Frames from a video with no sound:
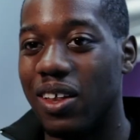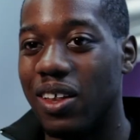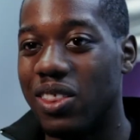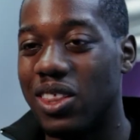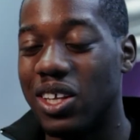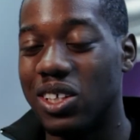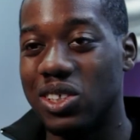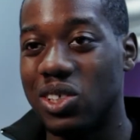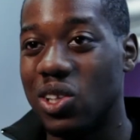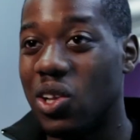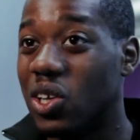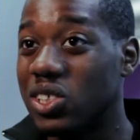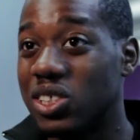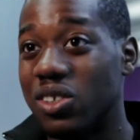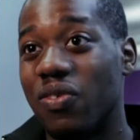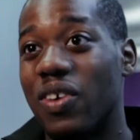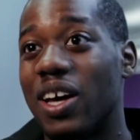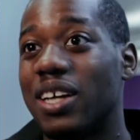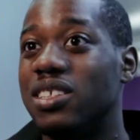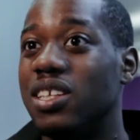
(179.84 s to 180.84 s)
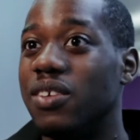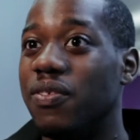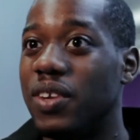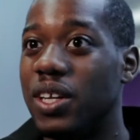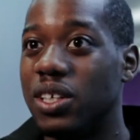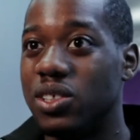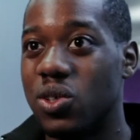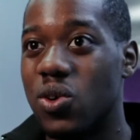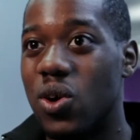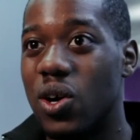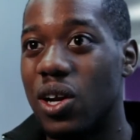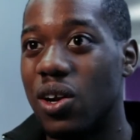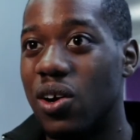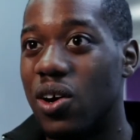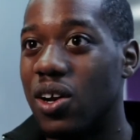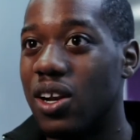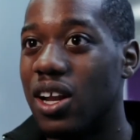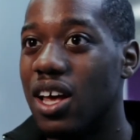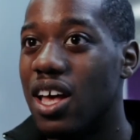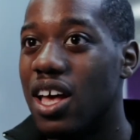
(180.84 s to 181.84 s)
There's lots of activities going
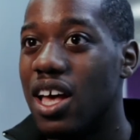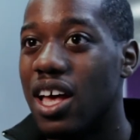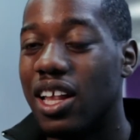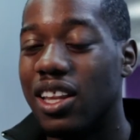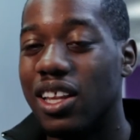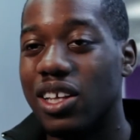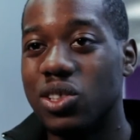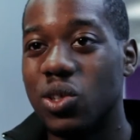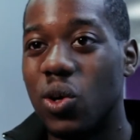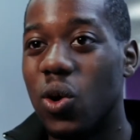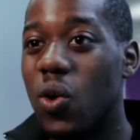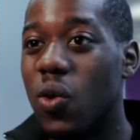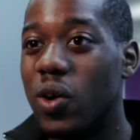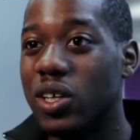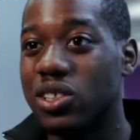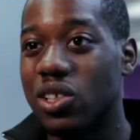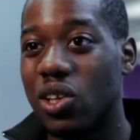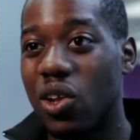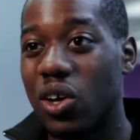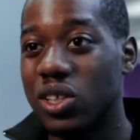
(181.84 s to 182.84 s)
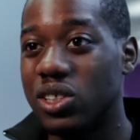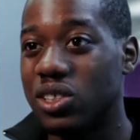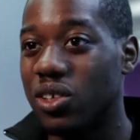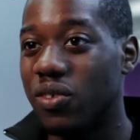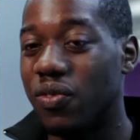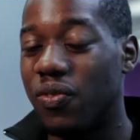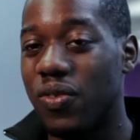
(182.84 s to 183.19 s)
on. There's always lots of